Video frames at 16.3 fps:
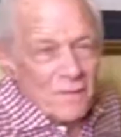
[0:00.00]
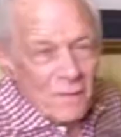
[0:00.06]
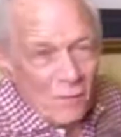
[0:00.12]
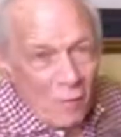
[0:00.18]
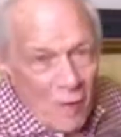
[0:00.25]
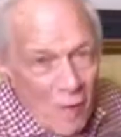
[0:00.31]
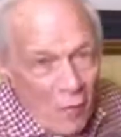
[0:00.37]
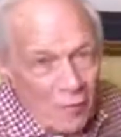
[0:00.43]

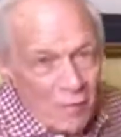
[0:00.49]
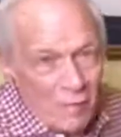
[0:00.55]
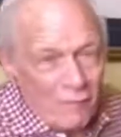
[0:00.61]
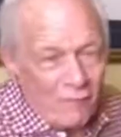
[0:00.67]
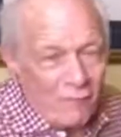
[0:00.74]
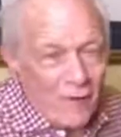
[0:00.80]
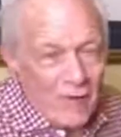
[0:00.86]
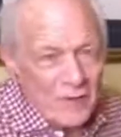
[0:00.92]
Welcome,
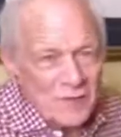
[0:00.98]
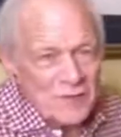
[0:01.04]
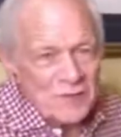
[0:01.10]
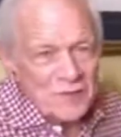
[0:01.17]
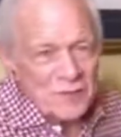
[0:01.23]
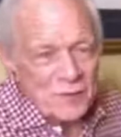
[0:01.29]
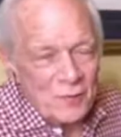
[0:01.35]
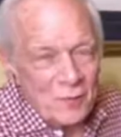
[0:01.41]
friends,
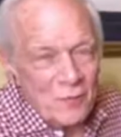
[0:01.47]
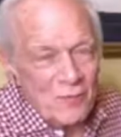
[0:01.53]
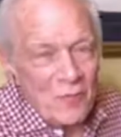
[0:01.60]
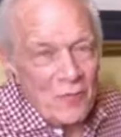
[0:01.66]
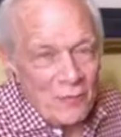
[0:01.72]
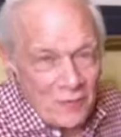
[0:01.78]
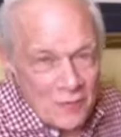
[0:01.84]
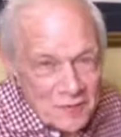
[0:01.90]
to the
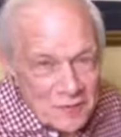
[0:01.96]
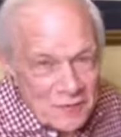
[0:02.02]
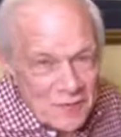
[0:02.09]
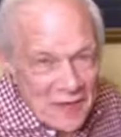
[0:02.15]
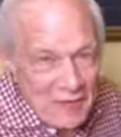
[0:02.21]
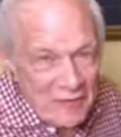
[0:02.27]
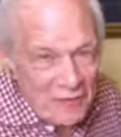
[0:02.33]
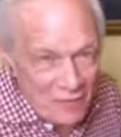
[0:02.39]

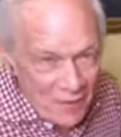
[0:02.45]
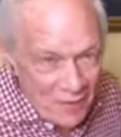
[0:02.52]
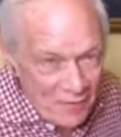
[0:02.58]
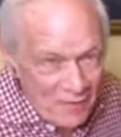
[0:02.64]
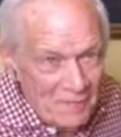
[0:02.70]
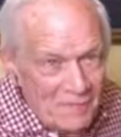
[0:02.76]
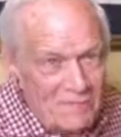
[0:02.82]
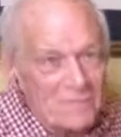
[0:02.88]
Thursday
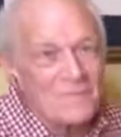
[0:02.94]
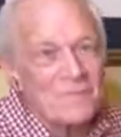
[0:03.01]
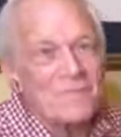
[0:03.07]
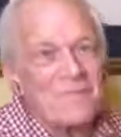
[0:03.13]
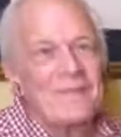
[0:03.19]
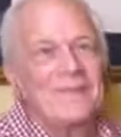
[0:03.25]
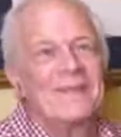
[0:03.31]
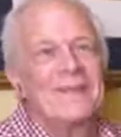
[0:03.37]
thing.
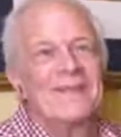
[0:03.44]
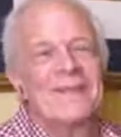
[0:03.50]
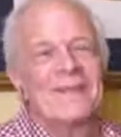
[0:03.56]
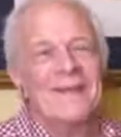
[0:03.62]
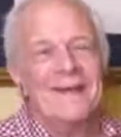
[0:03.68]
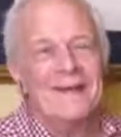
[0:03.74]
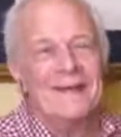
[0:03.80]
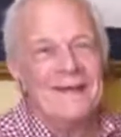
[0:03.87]

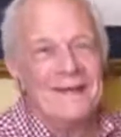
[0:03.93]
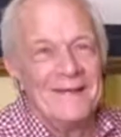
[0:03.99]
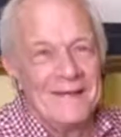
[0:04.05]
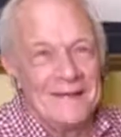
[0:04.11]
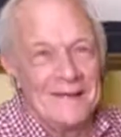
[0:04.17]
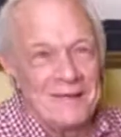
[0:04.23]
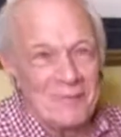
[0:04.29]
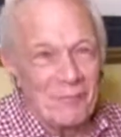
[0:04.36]

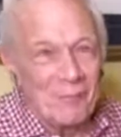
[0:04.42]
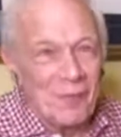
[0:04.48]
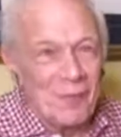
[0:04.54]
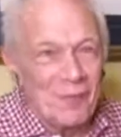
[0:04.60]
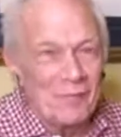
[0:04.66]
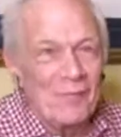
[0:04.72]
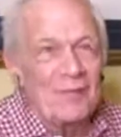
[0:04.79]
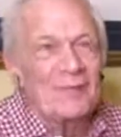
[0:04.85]
It's
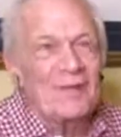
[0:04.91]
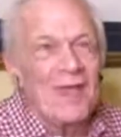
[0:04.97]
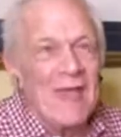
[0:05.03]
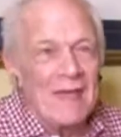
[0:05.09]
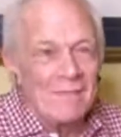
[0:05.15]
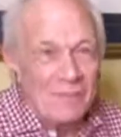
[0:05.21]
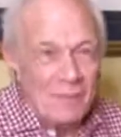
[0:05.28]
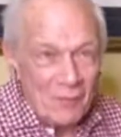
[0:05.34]
wonderful to
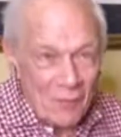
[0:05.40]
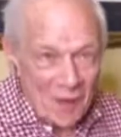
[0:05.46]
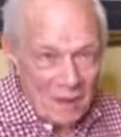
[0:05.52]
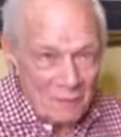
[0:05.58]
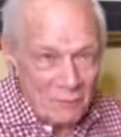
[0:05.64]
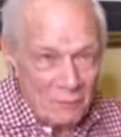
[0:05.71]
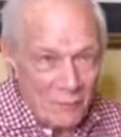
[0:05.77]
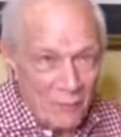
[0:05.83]
have you
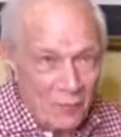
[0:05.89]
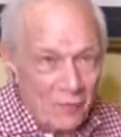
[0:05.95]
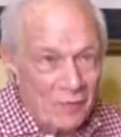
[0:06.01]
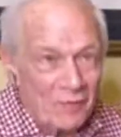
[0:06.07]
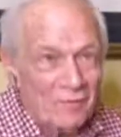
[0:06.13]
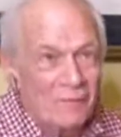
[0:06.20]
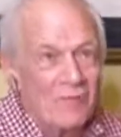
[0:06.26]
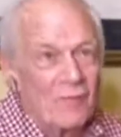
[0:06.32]
on
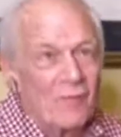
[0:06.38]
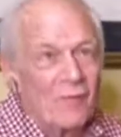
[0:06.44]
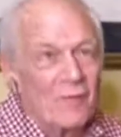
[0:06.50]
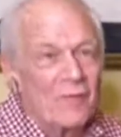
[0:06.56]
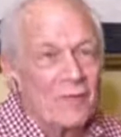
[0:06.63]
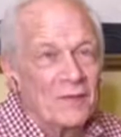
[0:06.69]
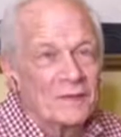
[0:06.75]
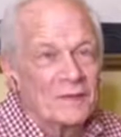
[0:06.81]
board
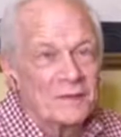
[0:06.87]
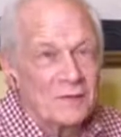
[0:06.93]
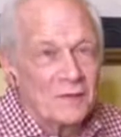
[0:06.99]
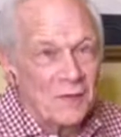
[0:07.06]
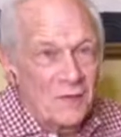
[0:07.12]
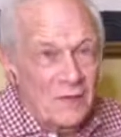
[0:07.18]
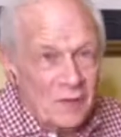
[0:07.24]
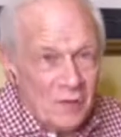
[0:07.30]
for this
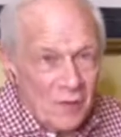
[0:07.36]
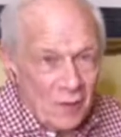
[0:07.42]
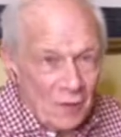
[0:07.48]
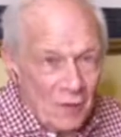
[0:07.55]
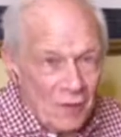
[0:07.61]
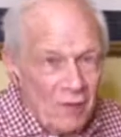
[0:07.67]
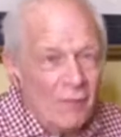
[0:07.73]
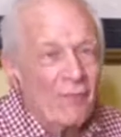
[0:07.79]

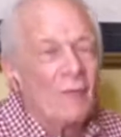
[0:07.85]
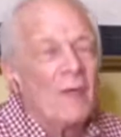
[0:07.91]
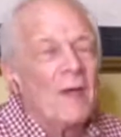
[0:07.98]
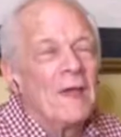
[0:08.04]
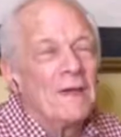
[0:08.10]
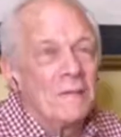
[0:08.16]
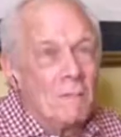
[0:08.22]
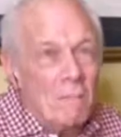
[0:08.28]
All the
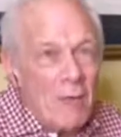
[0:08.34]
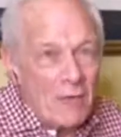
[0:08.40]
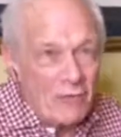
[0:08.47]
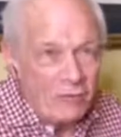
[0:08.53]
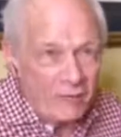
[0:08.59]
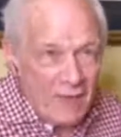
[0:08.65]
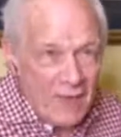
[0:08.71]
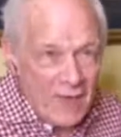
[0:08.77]
Way to
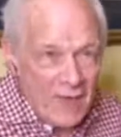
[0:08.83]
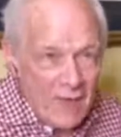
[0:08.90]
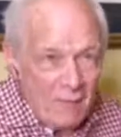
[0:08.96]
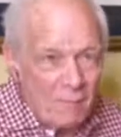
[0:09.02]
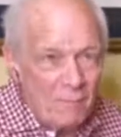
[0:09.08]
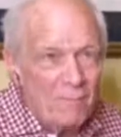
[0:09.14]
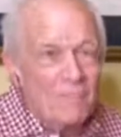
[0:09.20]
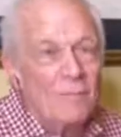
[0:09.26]

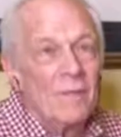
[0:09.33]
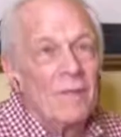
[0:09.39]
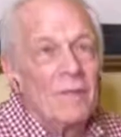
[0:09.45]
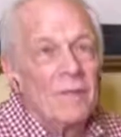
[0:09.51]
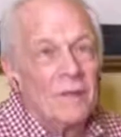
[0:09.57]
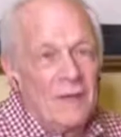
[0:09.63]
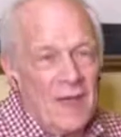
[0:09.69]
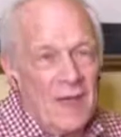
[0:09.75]
Bethlehem
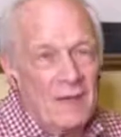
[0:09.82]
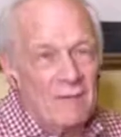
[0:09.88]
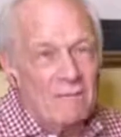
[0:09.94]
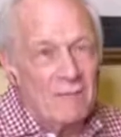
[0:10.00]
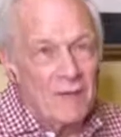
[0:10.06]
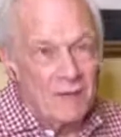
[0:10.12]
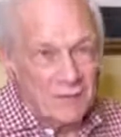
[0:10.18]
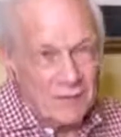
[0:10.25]

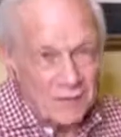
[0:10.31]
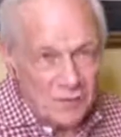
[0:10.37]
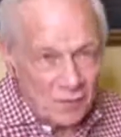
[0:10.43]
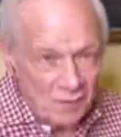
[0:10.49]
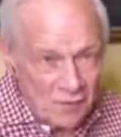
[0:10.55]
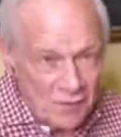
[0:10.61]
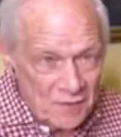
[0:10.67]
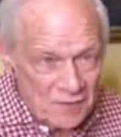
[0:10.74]
Advent
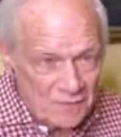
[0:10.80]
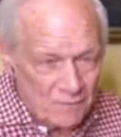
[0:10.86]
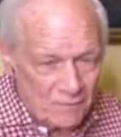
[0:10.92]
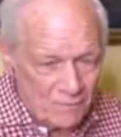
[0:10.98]
series.